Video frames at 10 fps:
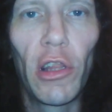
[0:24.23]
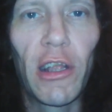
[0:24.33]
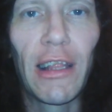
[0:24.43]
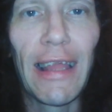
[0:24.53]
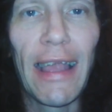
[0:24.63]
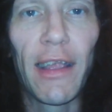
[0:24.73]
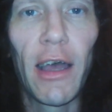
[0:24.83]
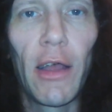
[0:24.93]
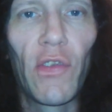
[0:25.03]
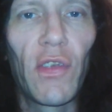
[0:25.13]
looking like
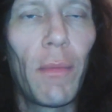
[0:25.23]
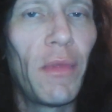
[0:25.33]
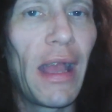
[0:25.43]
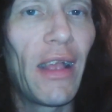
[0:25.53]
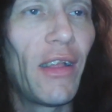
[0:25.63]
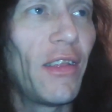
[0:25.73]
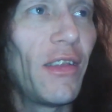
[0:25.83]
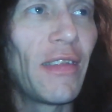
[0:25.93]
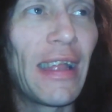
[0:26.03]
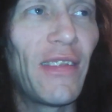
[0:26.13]
uh, some
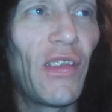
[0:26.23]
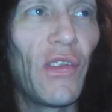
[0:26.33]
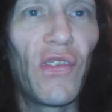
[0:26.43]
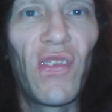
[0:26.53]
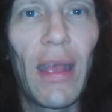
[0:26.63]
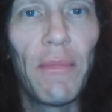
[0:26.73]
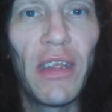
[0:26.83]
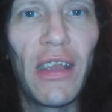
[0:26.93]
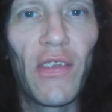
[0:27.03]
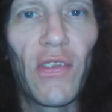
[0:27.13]

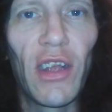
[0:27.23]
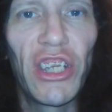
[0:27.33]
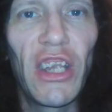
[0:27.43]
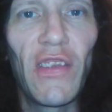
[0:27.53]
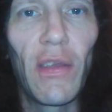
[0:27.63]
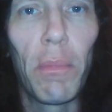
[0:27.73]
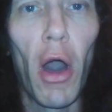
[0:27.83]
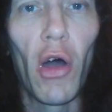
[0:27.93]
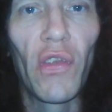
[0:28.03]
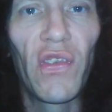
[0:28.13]
1970s cheesy
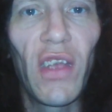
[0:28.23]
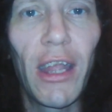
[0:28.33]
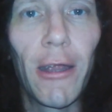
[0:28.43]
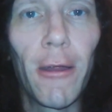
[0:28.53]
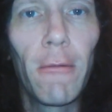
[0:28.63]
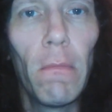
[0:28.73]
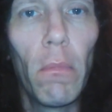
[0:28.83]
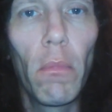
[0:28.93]
ball singer